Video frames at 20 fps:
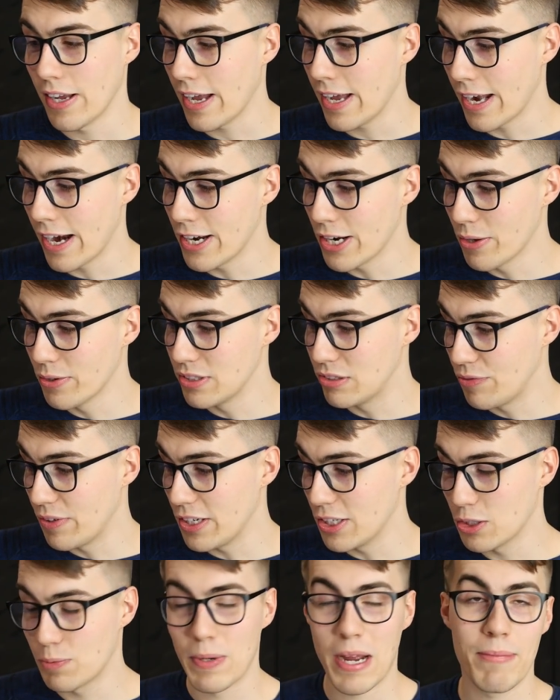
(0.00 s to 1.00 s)
Okay, and I know this
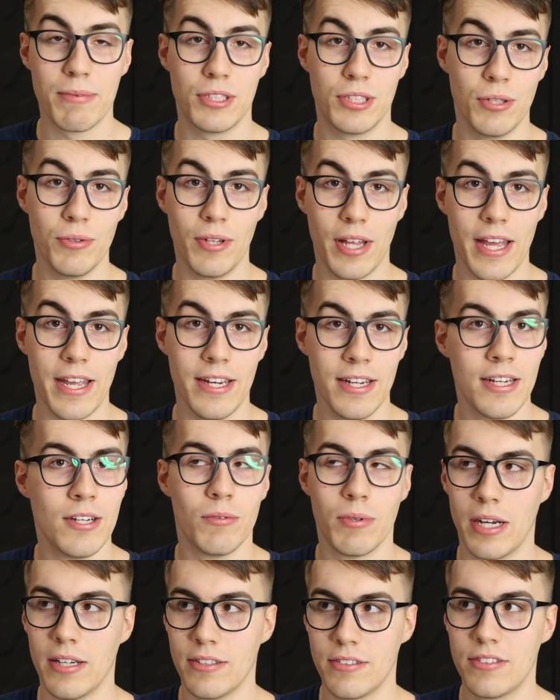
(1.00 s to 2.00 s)
video is probably too late.
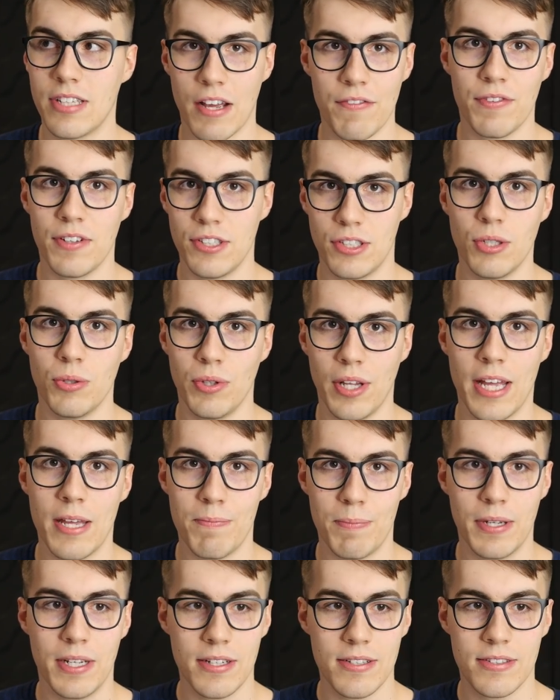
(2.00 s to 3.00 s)
Well, it's definitely too
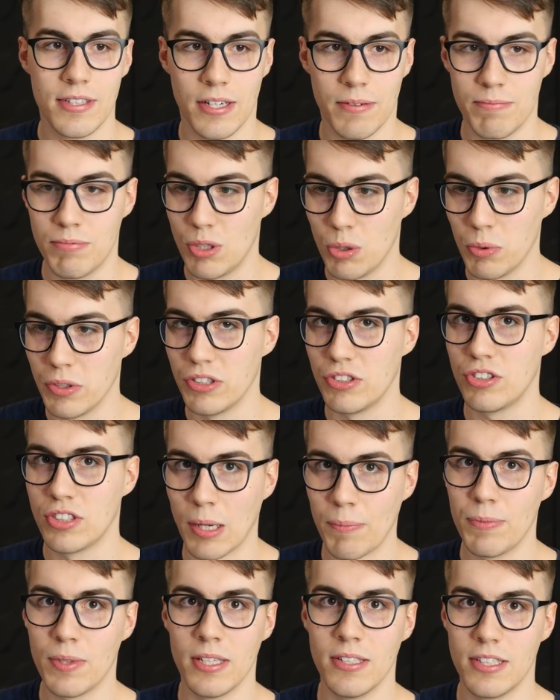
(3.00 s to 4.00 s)
late because they're doing
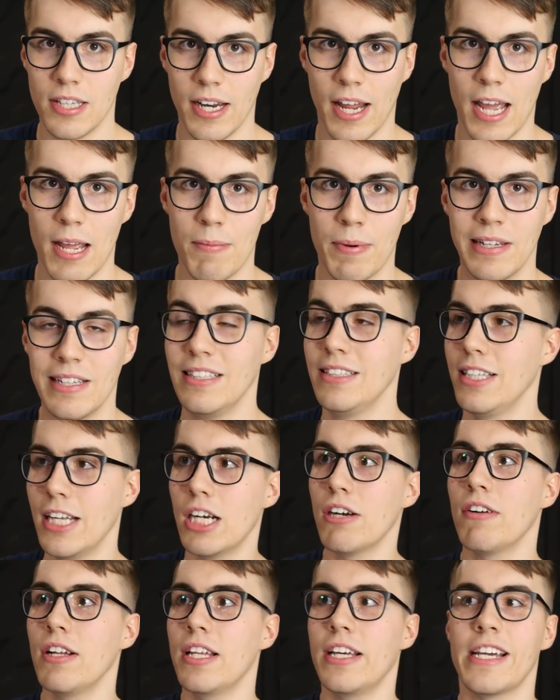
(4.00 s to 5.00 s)
something today. But
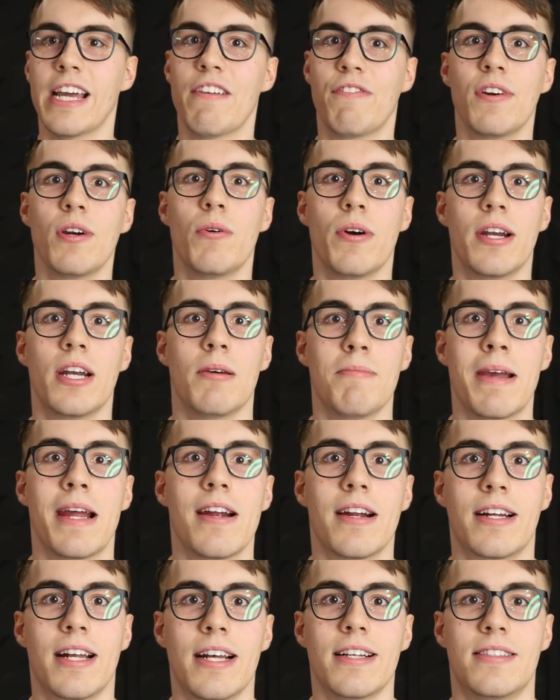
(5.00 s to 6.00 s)
literally everyone in
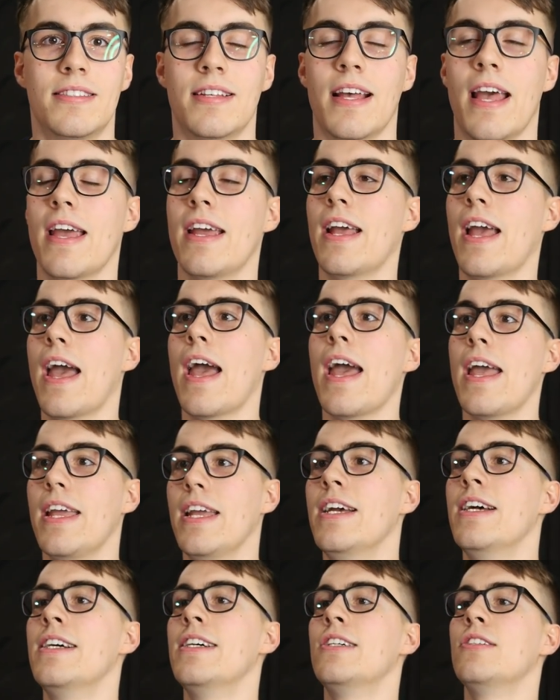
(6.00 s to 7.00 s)
America is saying,
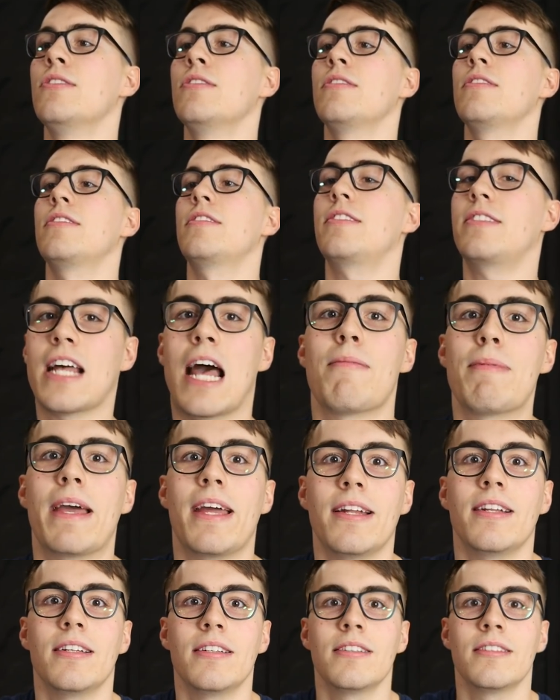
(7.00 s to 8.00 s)
hey, stop
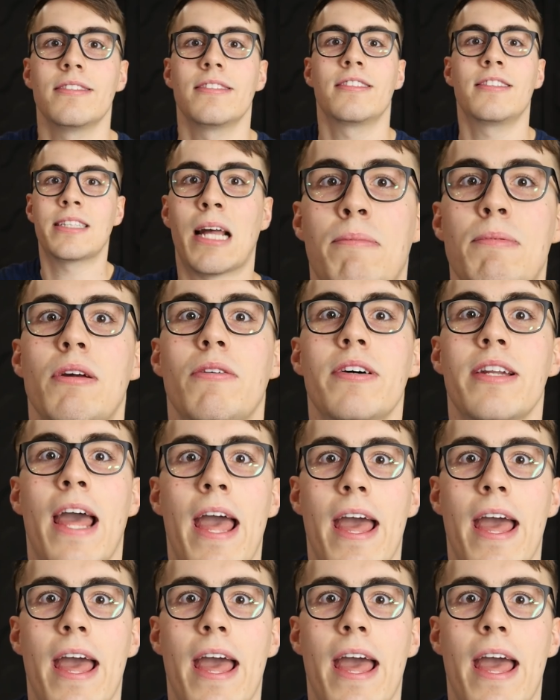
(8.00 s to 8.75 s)
it. Stop doing